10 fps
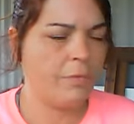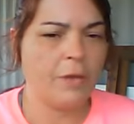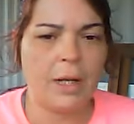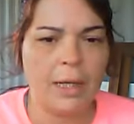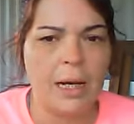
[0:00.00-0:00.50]

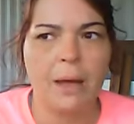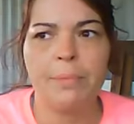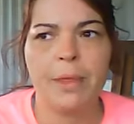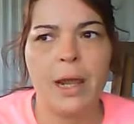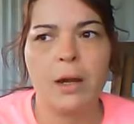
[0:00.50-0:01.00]
feeling
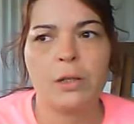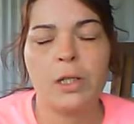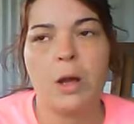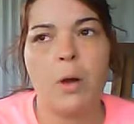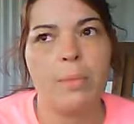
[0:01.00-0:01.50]
up there.
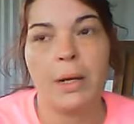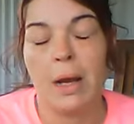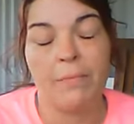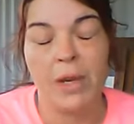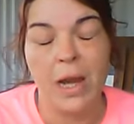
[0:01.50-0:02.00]
So I mean,
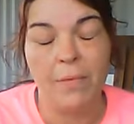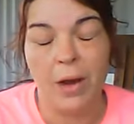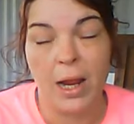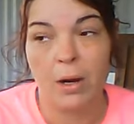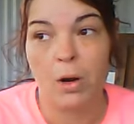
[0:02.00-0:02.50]
I've
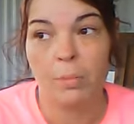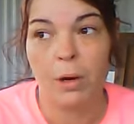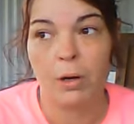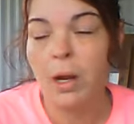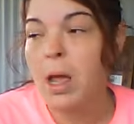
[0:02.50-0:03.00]
never had
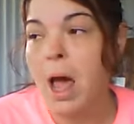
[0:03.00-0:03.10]
heartburn.